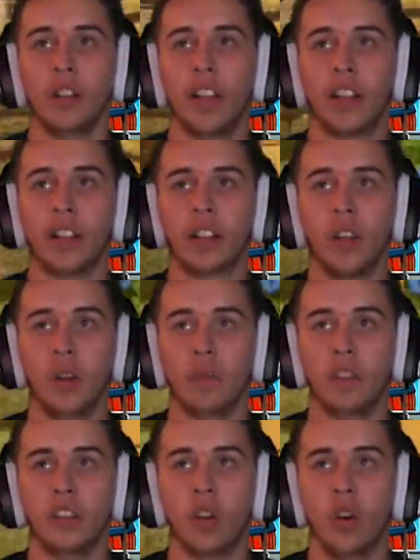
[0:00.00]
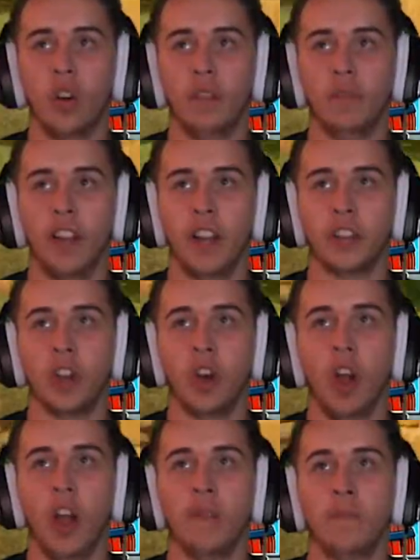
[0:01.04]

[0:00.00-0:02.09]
Like, oh, there's a corn. There's a corn!